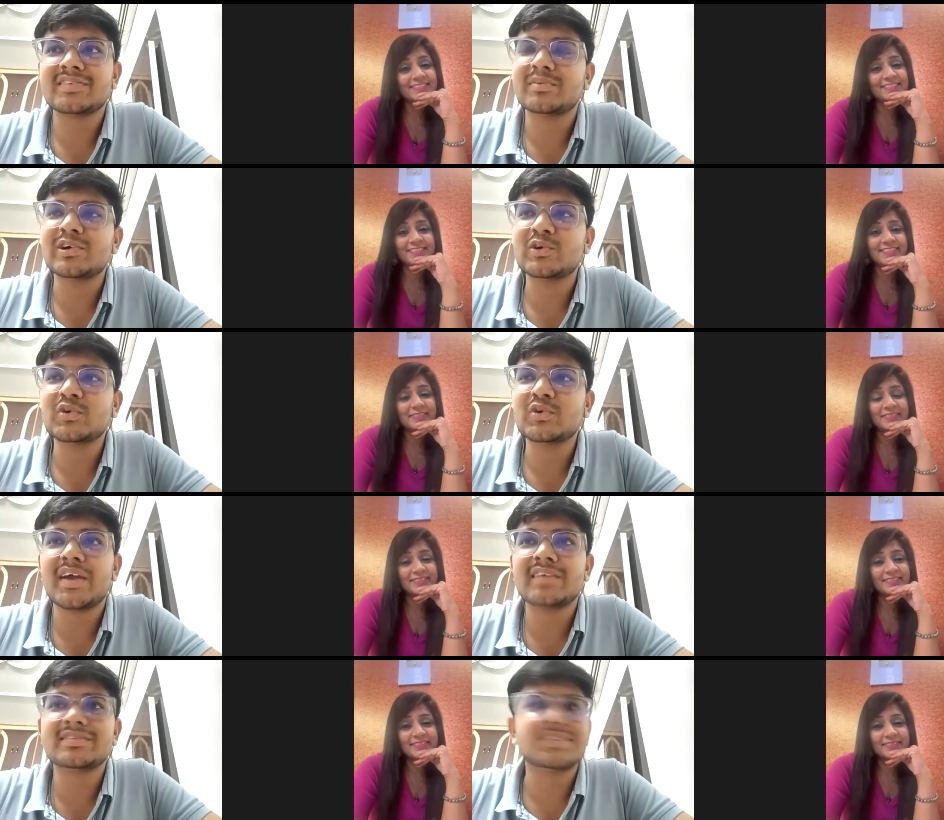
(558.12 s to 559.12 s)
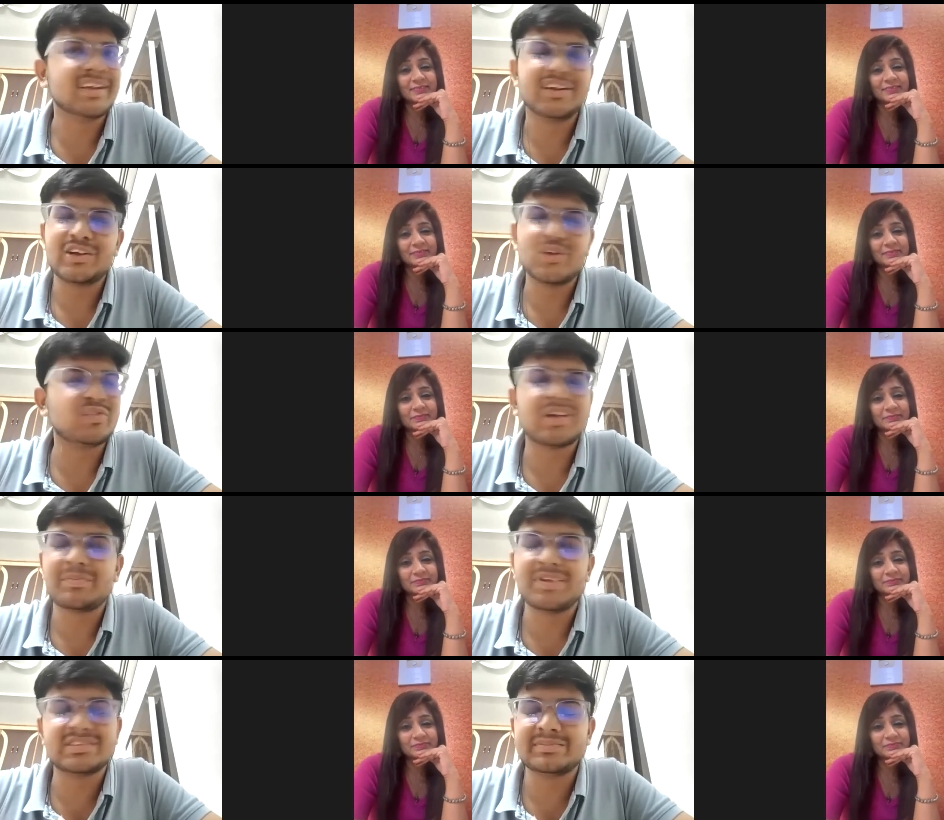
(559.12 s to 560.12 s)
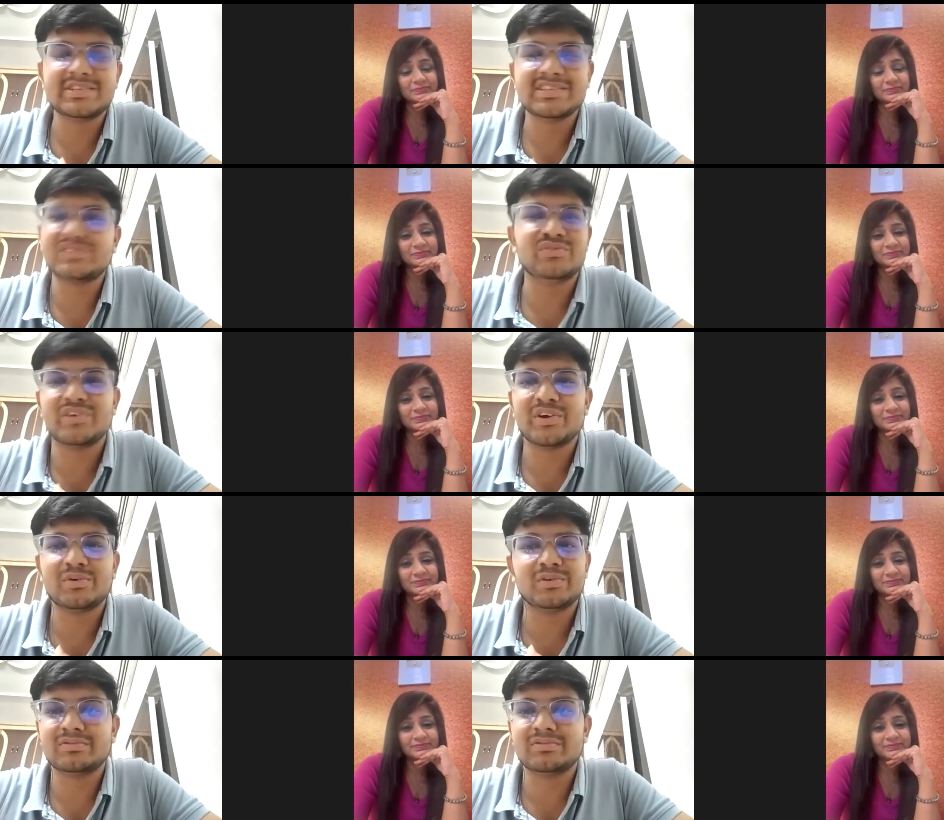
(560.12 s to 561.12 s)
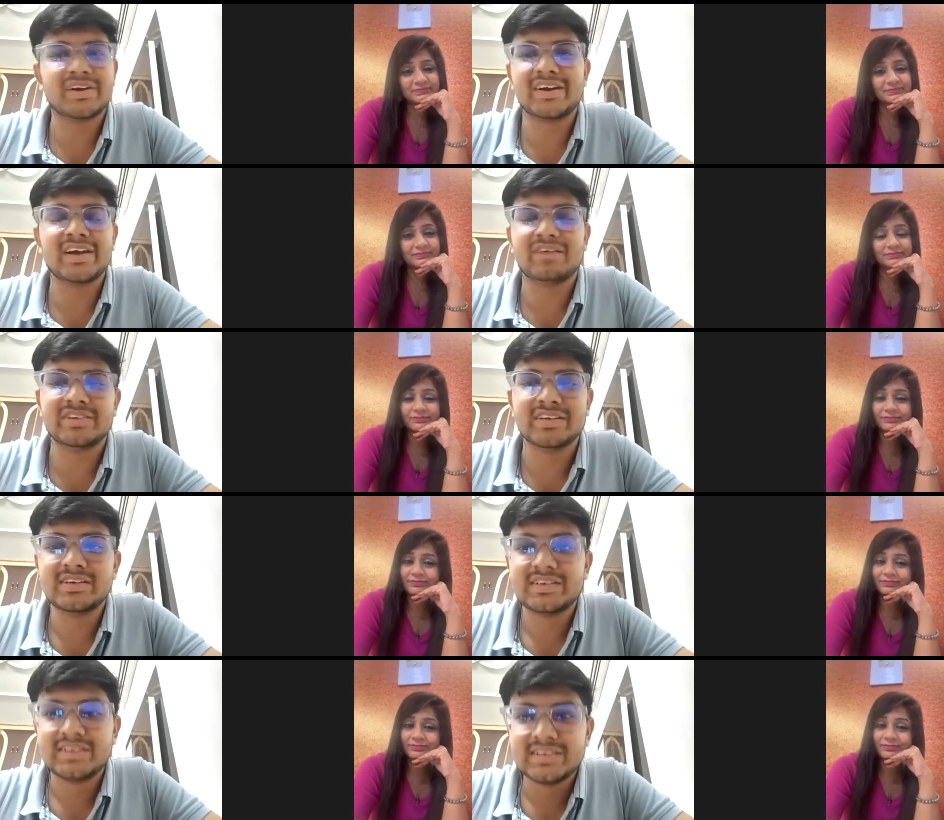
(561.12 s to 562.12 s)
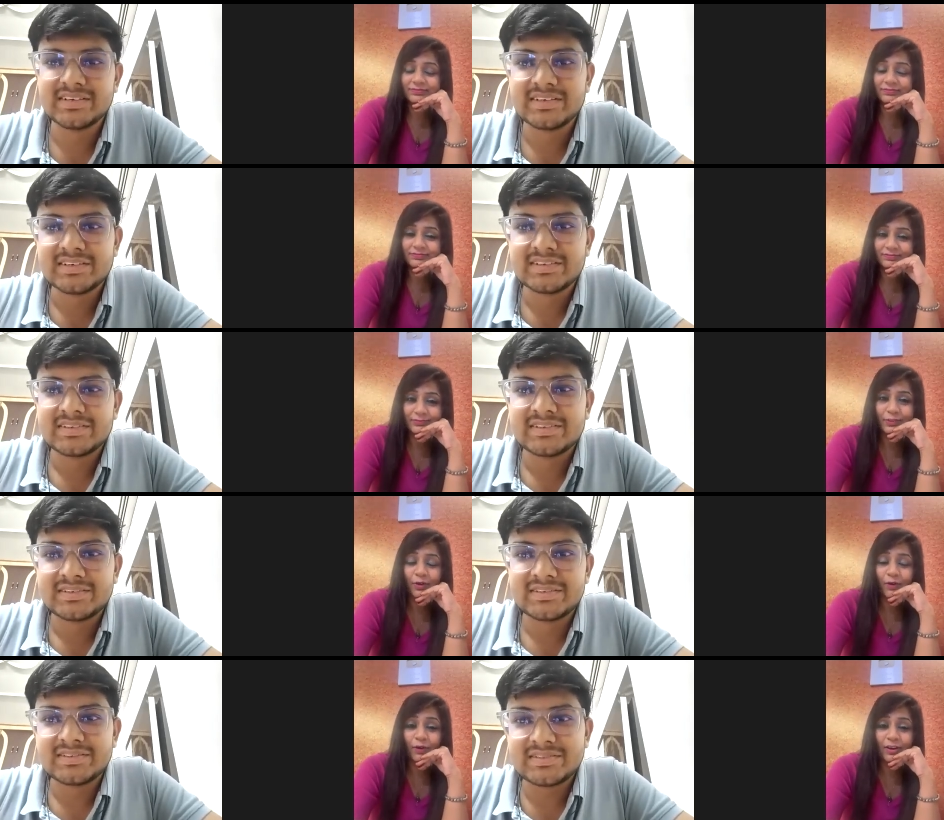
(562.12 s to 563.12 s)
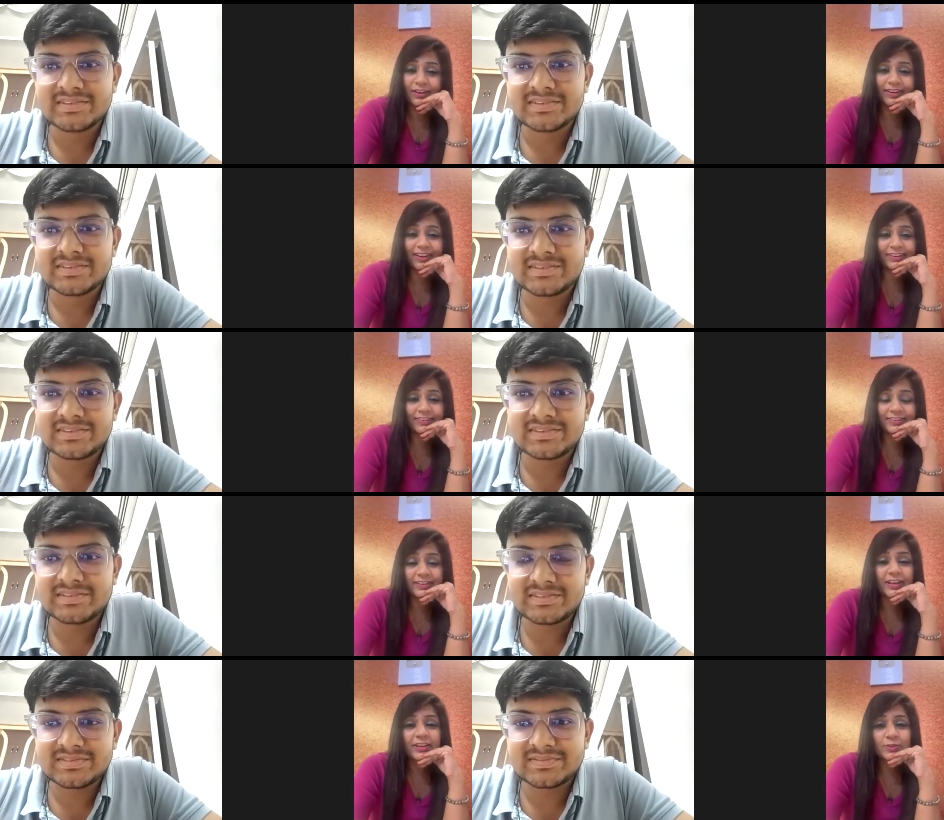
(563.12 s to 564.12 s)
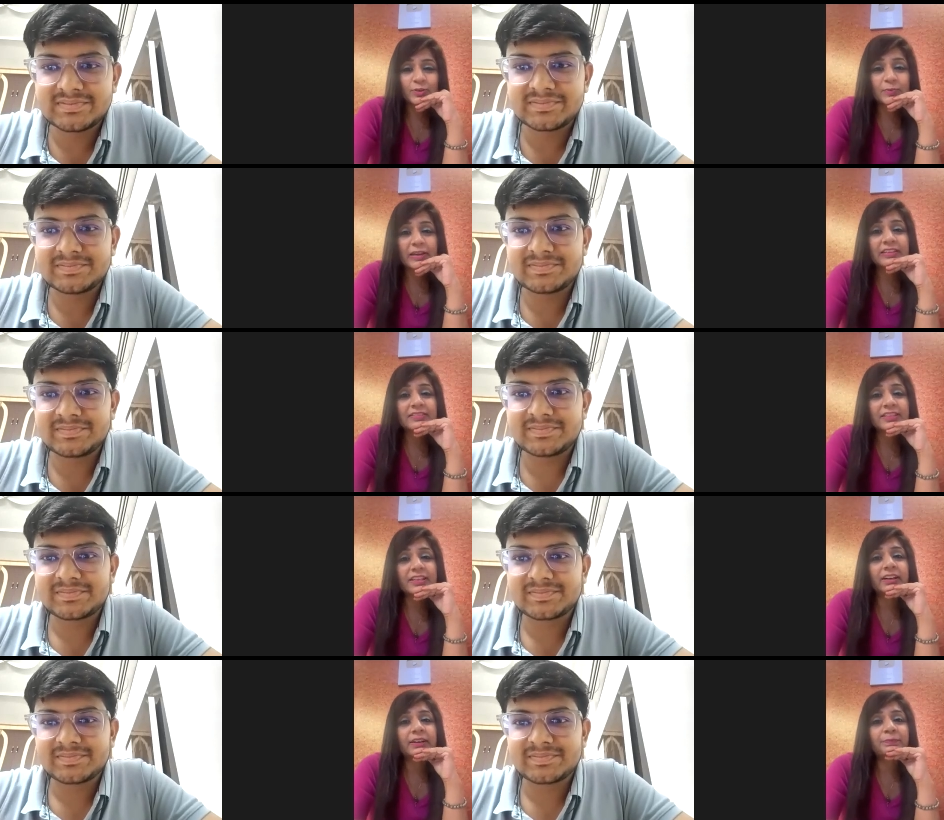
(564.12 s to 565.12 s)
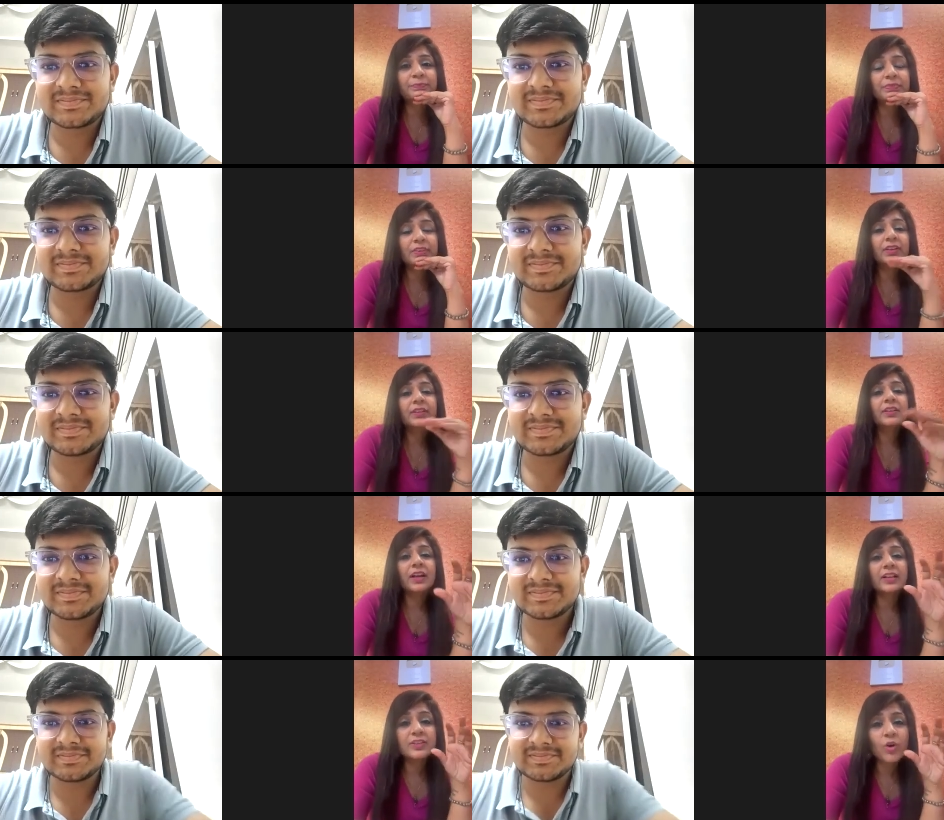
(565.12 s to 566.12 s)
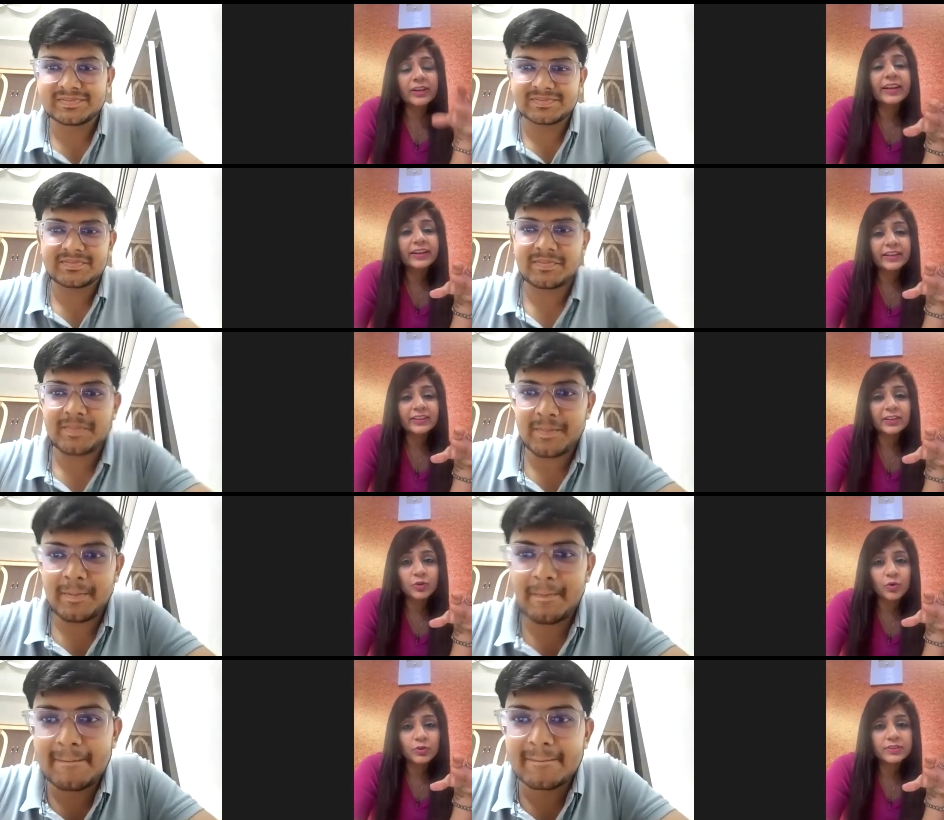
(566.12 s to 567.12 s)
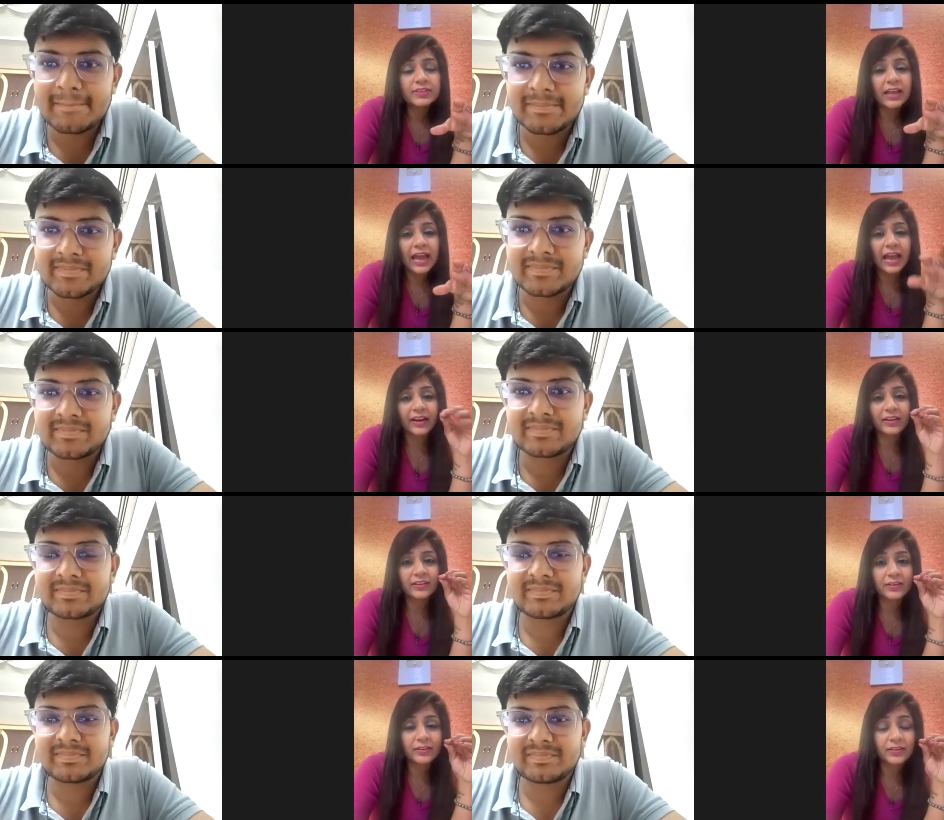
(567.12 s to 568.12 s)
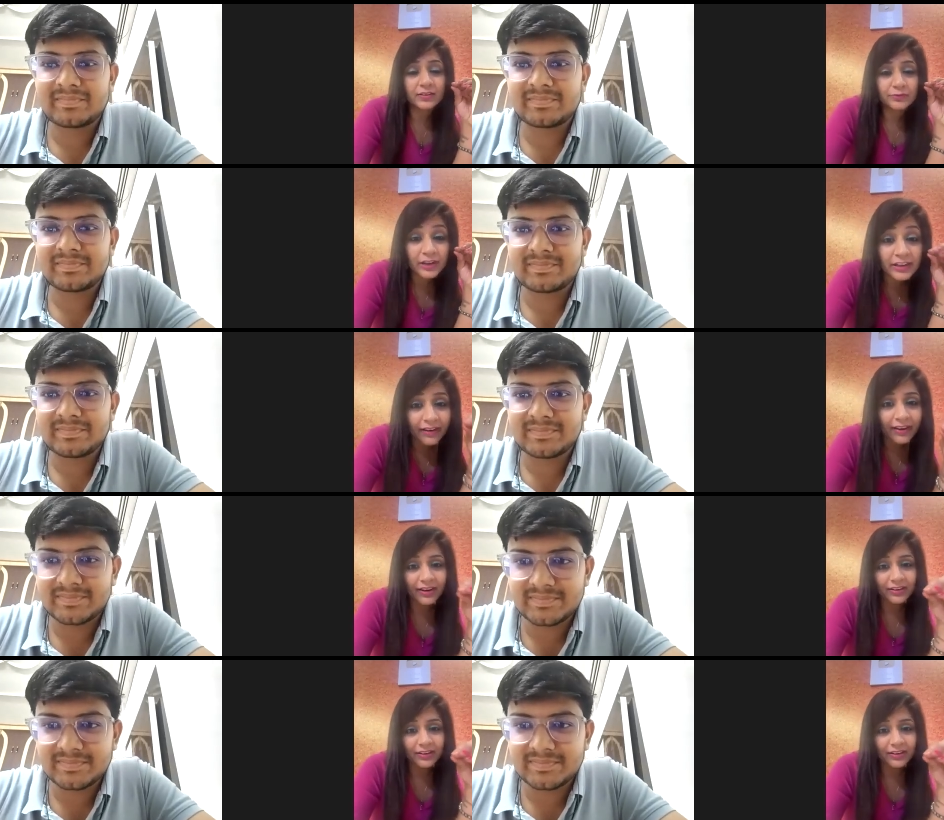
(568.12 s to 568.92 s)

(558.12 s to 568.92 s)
Speaker 1: able to revise E N T in just one or one last day.
Speaker 2: All right. So means uh, consolidating the notes and uh, filtering